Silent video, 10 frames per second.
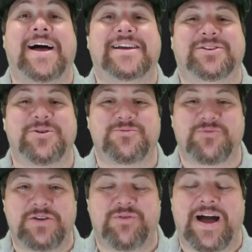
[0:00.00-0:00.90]
Oscar
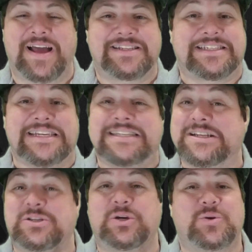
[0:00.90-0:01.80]
Rewind
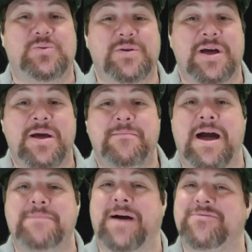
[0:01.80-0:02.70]
Season 2,
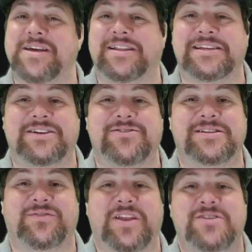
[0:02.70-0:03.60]
my bi weekly
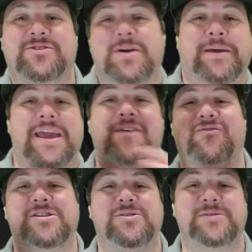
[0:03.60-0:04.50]
series of videos dropping
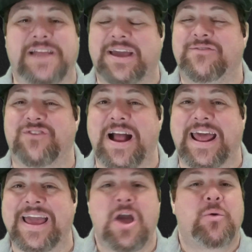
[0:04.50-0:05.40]
every Tuesday and
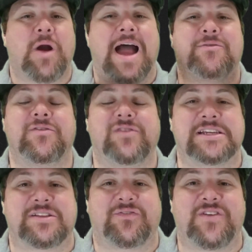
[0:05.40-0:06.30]
Friday, where I
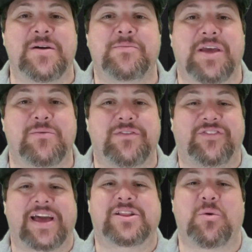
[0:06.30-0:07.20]
revisit the films that
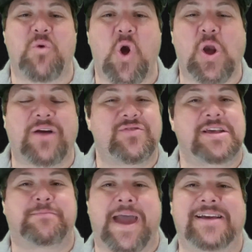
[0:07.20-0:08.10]
reflect the work of
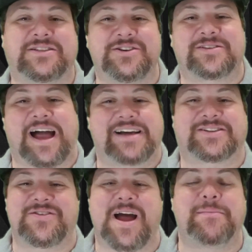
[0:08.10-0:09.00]
this past year's
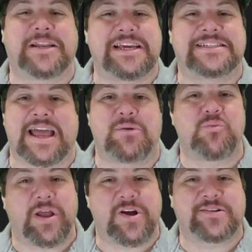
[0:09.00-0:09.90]
Oscar nominees and
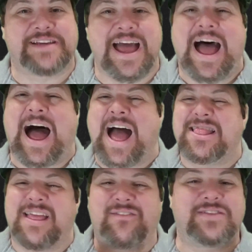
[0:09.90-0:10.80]
winners. I
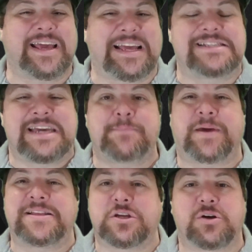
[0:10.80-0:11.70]
love digging
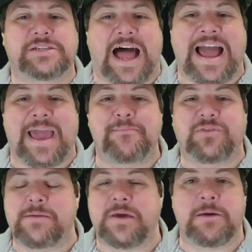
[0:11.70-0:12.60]
deep into those
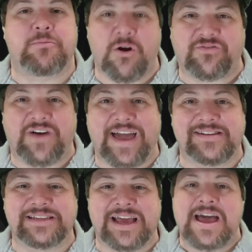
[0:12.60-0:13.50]
IMDb
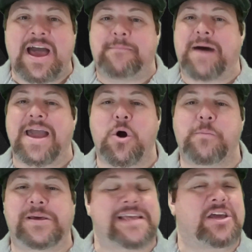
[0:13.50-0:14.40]
profiles. My
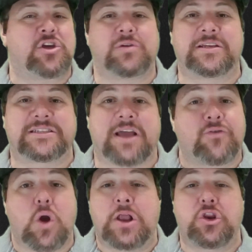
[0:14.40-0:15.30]
hope is that you will
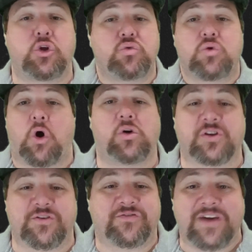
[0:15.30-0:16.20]
discover a new,
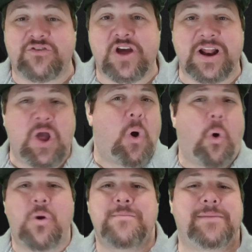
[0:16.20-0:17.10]
older favorite,
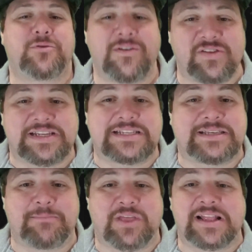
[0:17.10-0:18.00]
or maybe revisit
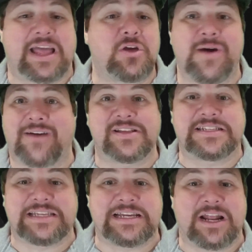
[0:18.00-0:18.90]
something that you haven't
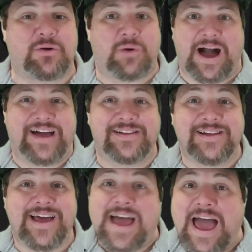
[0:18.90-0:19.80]
seen in a while.
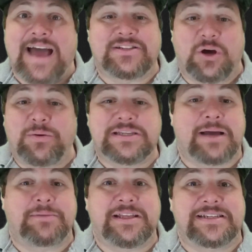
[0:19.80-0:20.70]
As always,
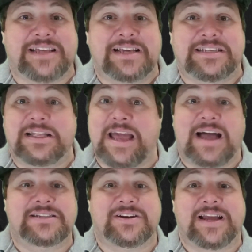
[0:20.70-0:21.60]
I'll be discussing the
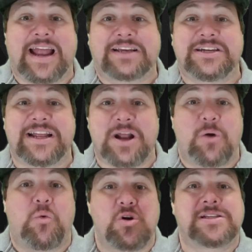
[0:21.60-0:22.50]
Oscar connection,
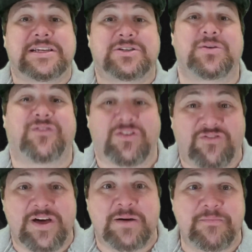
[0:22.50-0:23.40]
awards history for the
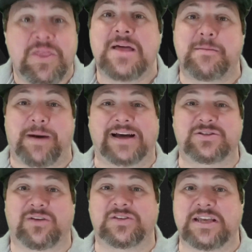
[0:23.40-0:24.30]
film,
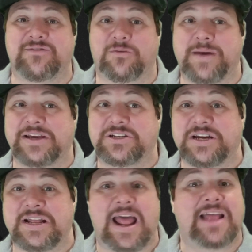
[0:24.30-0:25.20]
box office
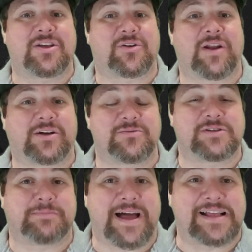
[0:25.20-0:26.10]
information, and the critical
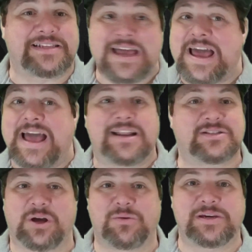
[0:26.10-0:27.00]
response. And
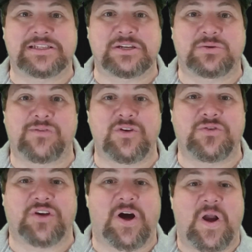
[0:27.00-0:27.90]
as always, these
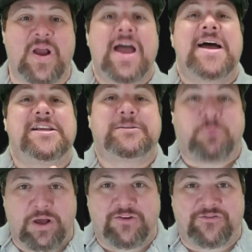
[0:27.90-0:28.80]
reviews are
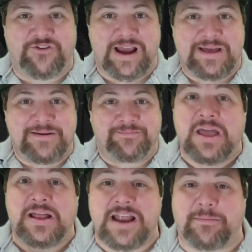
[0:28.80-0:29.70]
spoiler free.
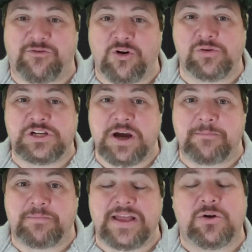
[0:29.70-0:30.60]
Now, before we
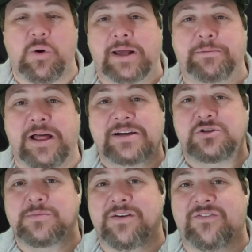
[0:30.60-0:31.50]
jump in, quick plug,
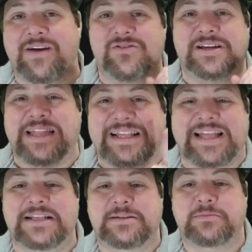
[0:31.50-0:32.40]
do me a favor, click
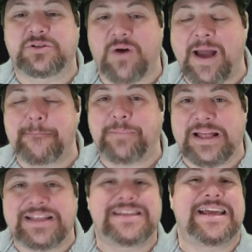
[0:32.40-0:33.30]
that subscribe
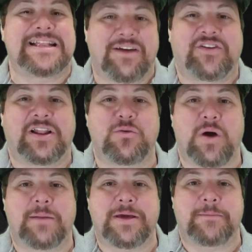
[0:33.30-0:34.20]
button. You definitely
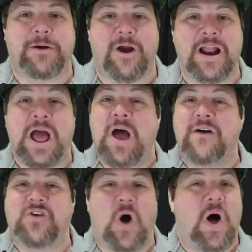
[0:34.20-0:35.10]
want to be a part
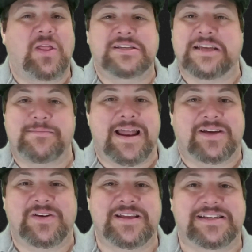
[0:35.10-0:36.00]
of all the
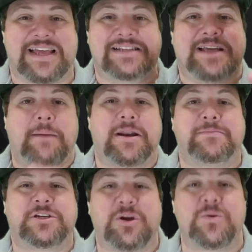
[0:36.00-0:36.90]
cinematic goodness that is coming
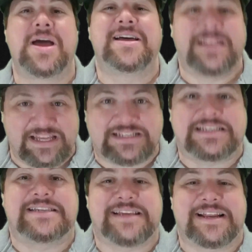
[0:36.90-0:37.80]
up to you this
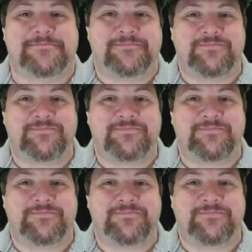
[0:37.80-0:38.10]
season.